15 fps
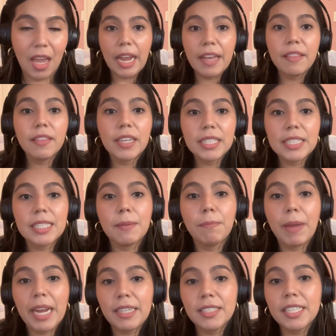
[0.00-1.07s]
In the
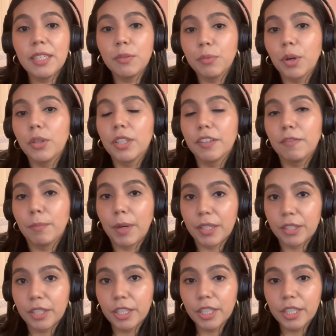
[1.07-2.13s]
demanding role of
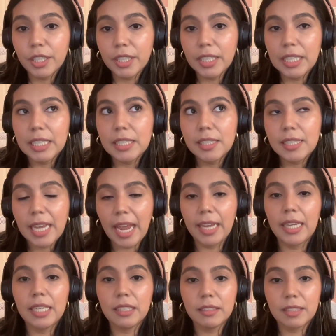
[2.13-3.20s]
motherhood,
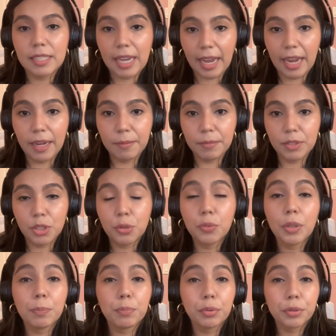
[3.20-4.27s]
taking time
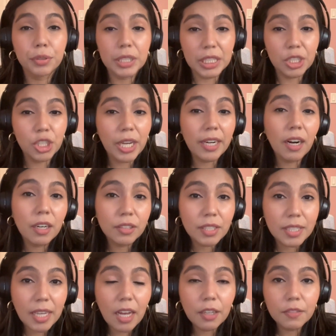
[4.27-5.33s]
to appreciate
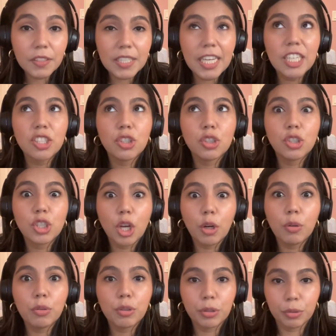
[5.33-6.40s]
ourselves is
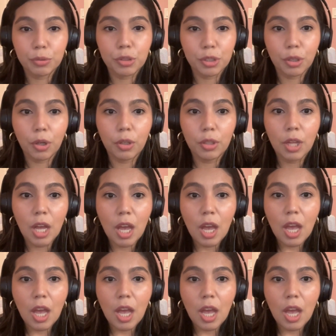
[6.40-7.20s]
so crucial